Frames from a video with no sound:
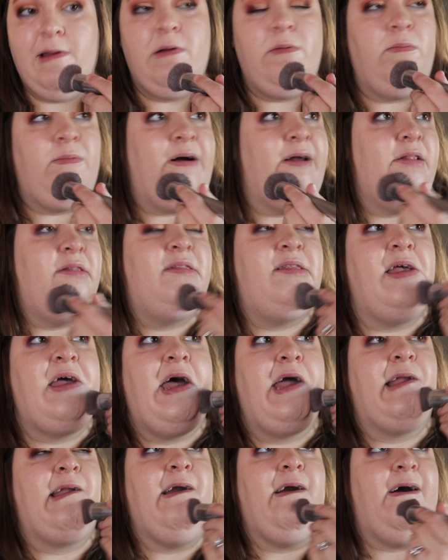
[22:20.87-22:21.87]
Once
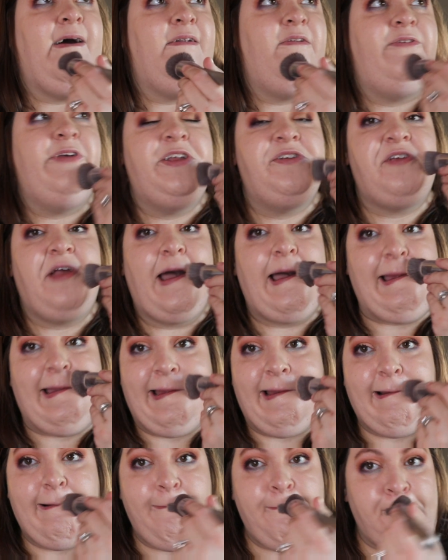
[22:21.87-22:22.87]
at Codfish
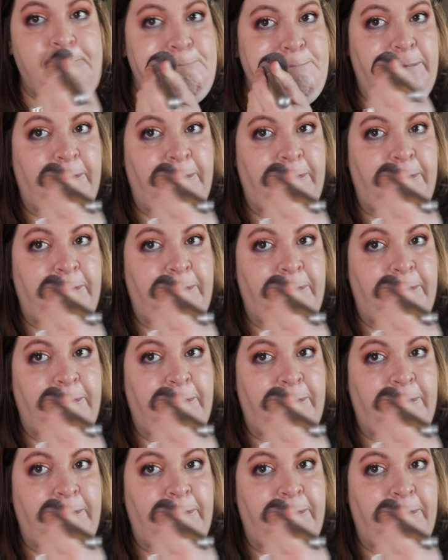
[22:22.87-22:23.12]
Hollow,